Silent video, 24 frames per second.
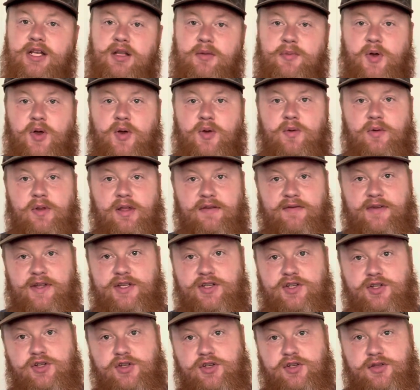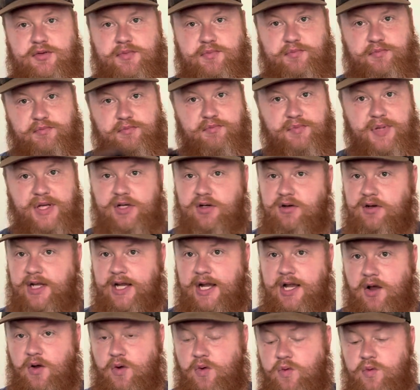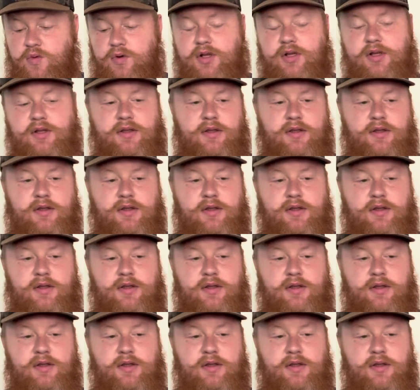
the boat if it's just bitterly cold,